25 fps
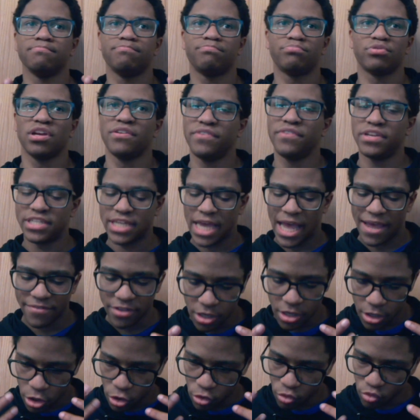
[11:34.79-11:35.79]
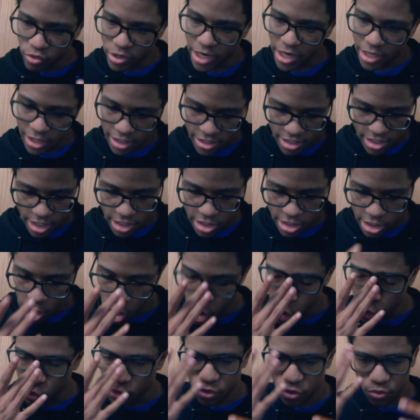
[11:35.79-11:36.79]
privy to having a realistic
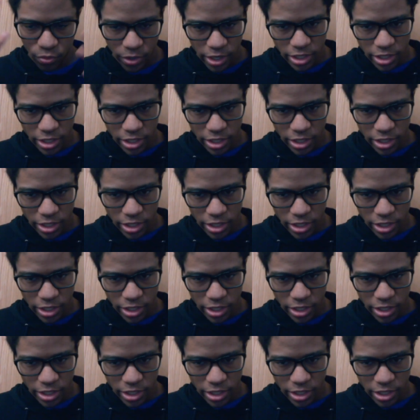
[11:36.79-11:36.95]
tone with